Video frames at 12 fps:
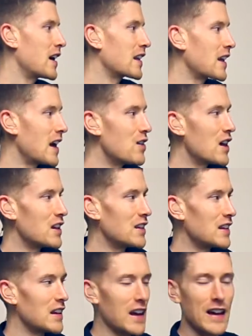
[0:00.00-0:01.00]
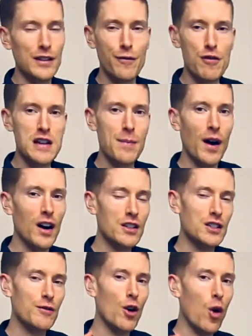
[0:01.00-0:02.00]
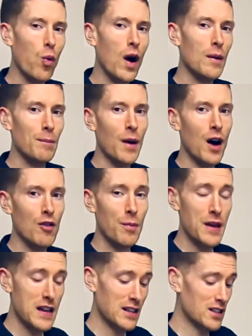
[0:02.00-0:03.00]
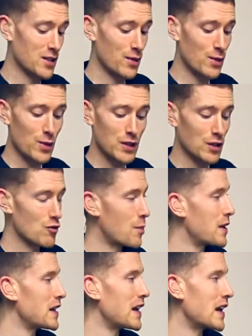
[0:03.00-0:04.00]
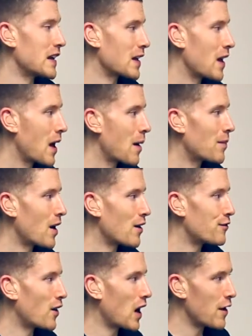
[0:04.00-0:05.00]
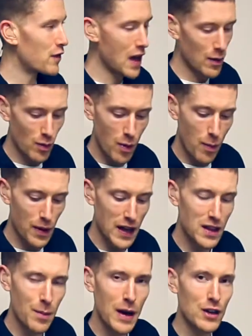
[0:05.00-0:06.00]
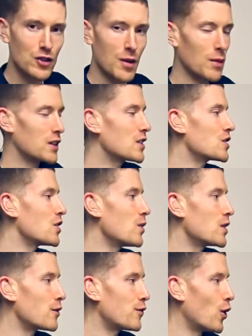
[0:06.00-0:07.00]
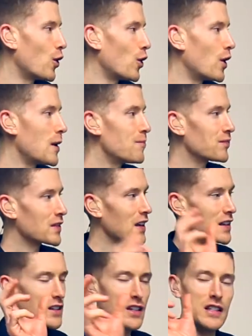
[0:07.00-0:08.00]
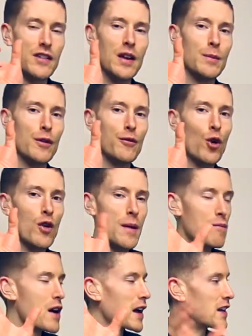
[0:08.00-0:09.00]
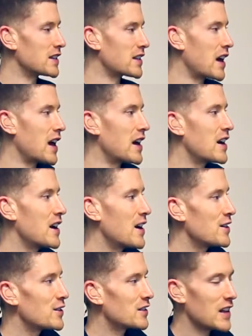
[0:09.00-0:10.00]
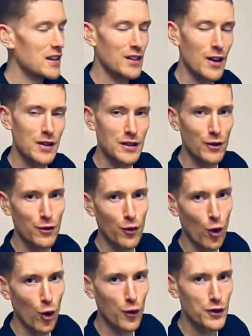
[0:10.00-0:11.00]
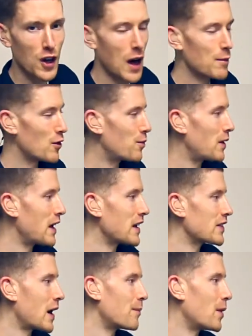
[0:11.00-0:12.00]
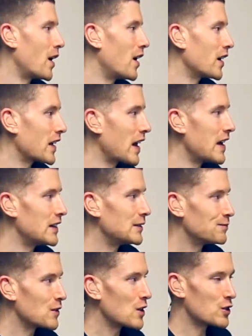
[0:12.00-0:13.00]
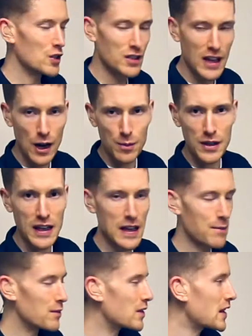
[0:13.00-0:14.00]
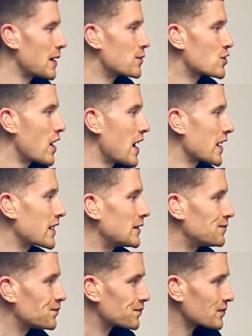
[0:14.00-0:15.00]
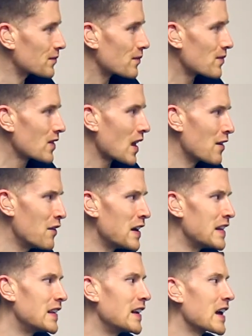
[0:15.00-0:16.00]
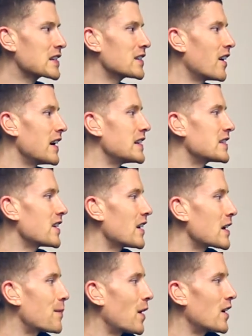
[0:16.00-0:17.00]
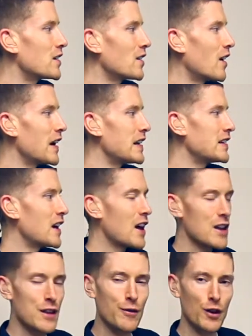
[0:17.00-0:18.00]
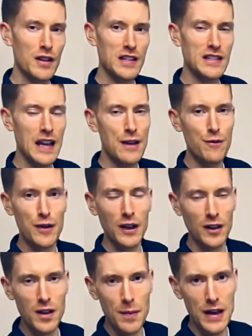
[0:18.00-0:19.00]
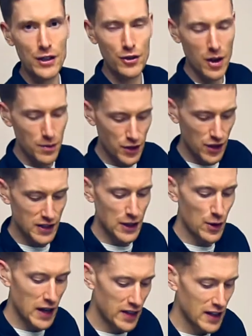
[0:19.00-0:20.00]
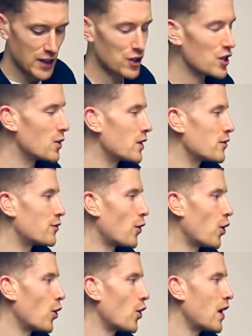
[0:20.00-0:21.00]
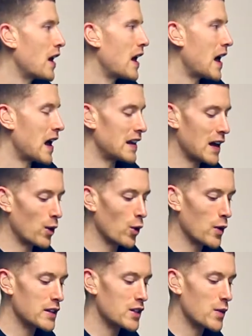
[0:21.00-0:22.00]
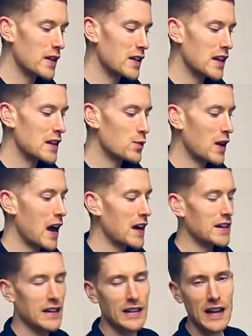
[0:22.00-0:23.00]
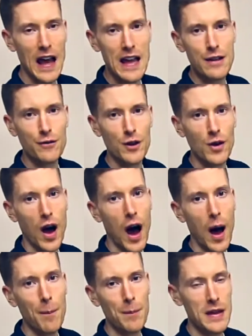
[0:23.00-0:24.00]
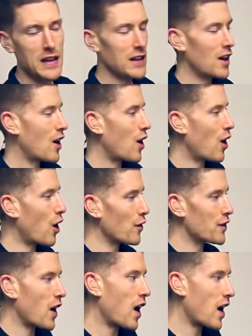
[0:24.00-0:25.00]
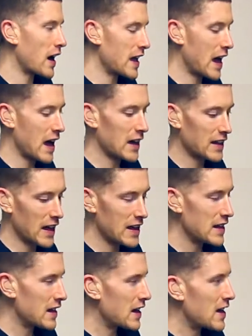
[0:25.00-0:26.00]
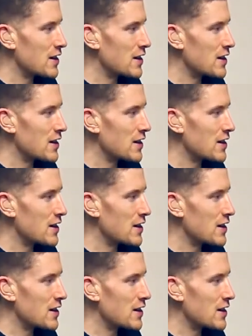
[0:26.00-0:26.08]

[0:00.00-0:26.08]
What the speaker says: Okay, then in the next 3 bars you've got 1 bar repeat, so we're just repeating bar 5 there, where we're playing the bass drum on the 2 and the 4, and you can see number 4 in brackets there, just letting you know it's the 4th time of playing that bar, okay, just to help you keep track. Then in the next line, starting at bar 9, you've got the same thing on the bass drum, so you're still hitting that 2 and 4, and now all we're doing is we're adding an 8th note upbeat on the hi-hat, okay?